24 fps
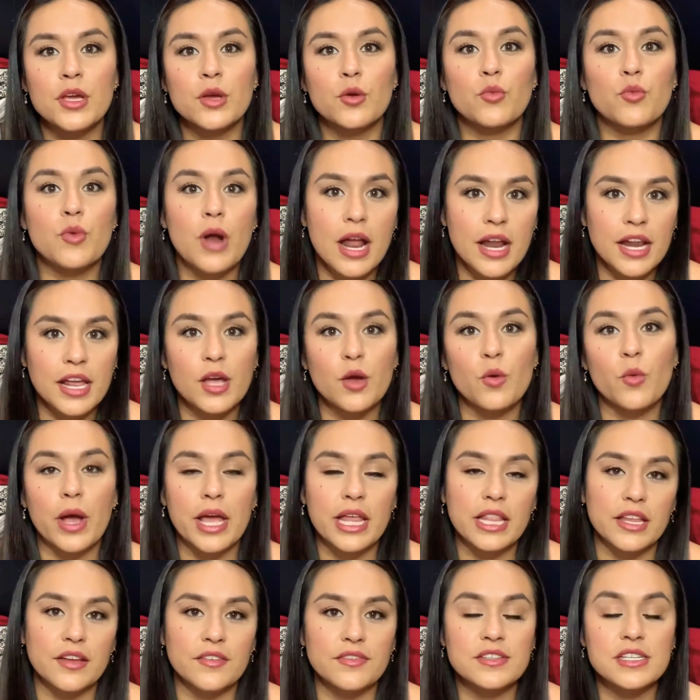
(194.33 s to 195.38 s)
running,
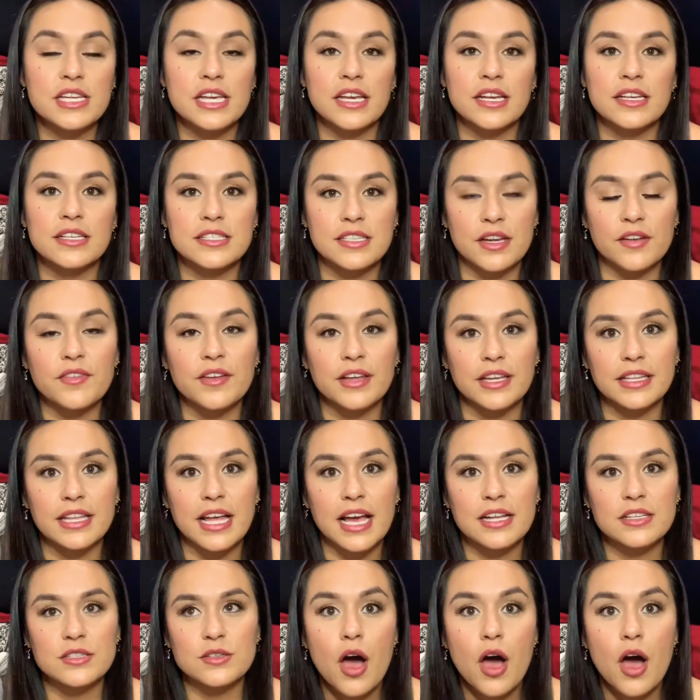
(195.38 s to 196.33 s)
weightlifting, stuff like that.